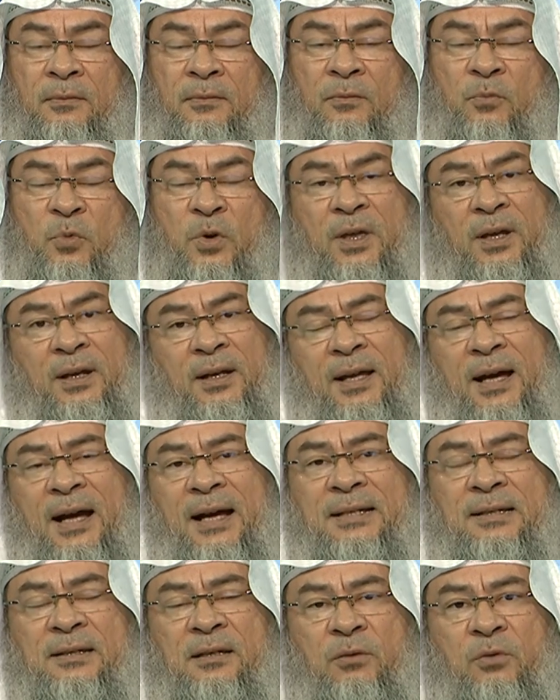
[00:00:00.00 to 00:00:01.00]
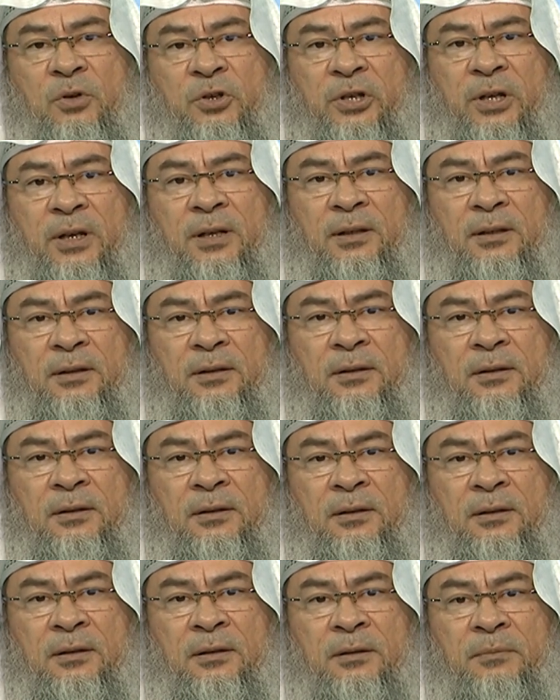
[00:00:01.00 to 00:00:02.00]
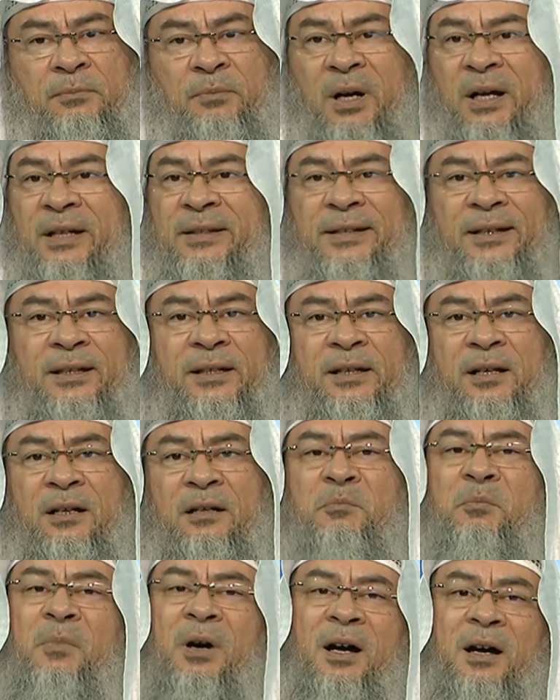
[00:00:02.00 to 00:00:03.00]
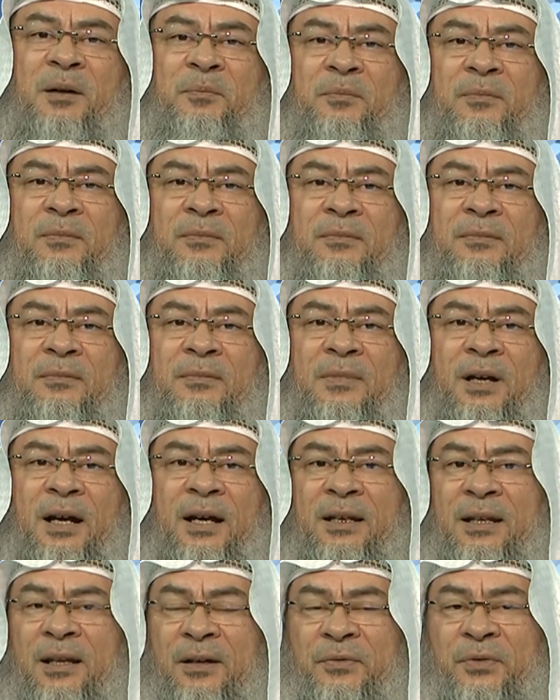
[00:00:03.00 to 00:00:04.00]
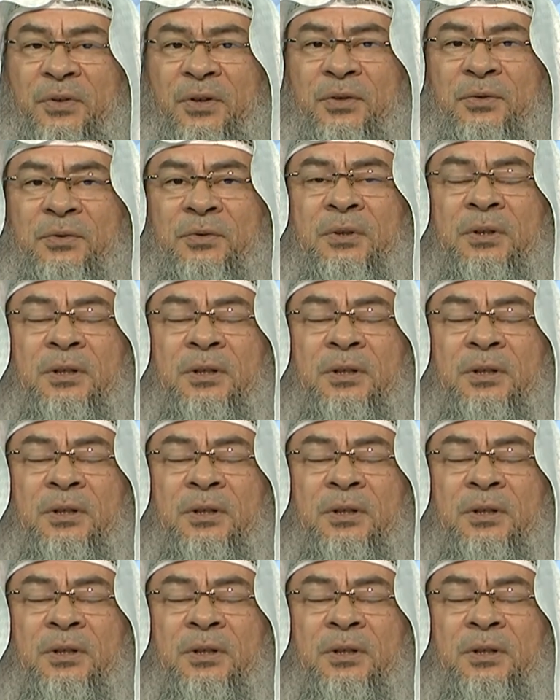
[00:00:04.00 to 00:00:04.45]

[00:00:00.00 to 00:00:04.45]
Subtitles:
with Allah Azza wa Jal by telling her, Mom, I love you,